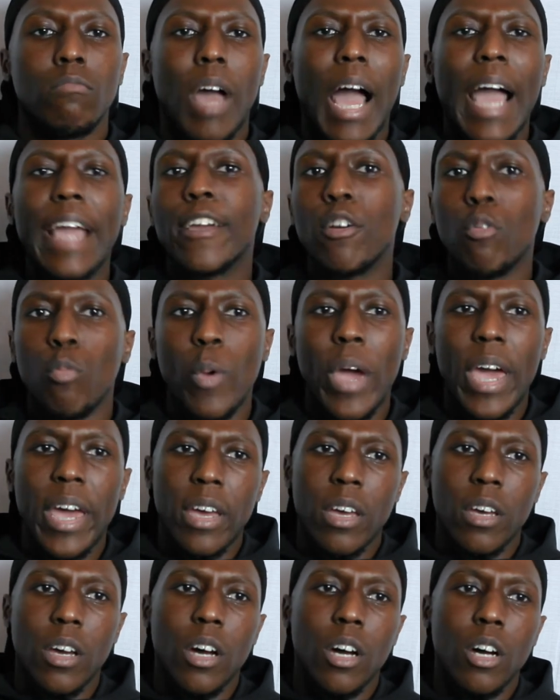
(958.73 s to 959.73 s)
I can
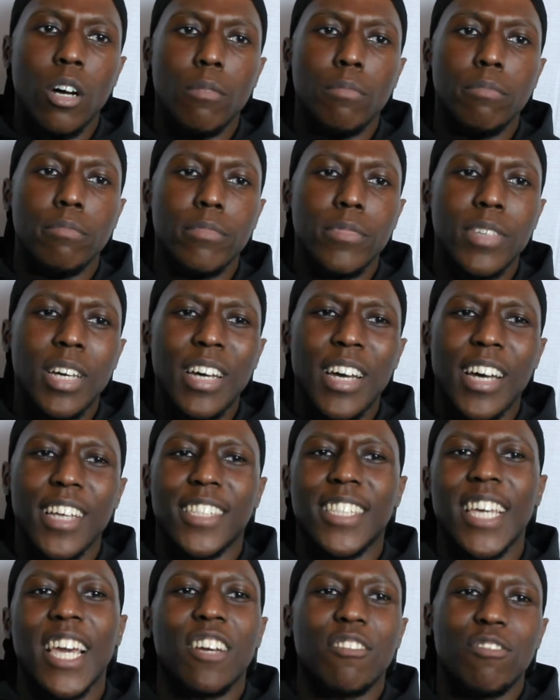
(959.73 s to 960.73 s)
wear um a
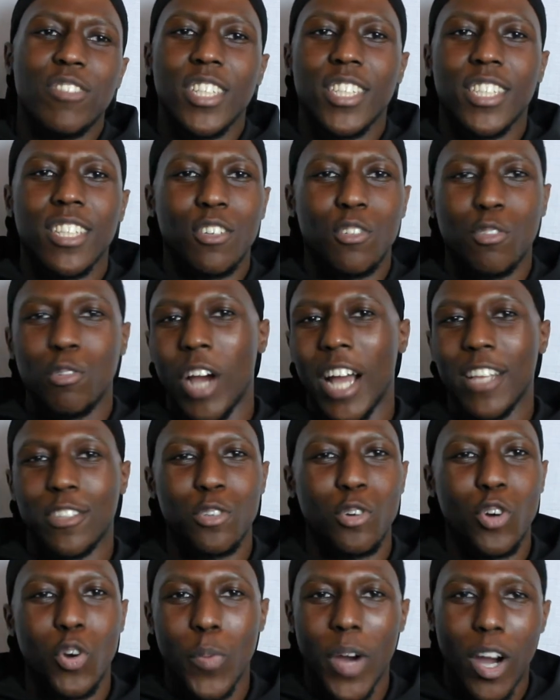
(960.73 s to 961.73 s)
tech fleece and, and
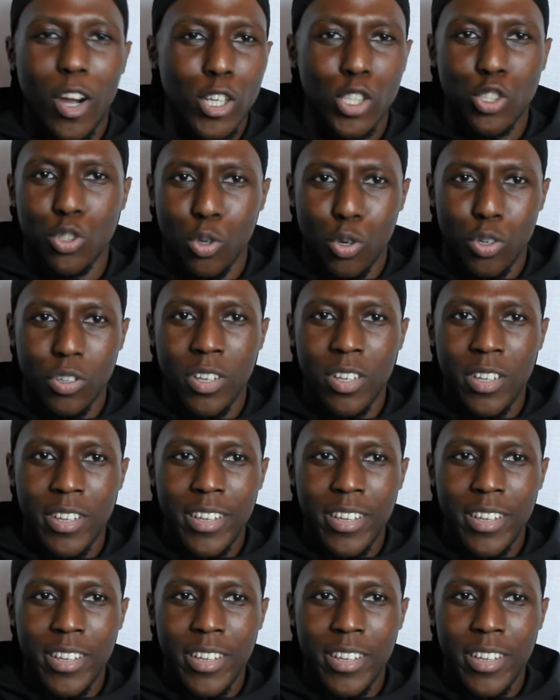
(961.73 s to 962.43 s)
talk about couture.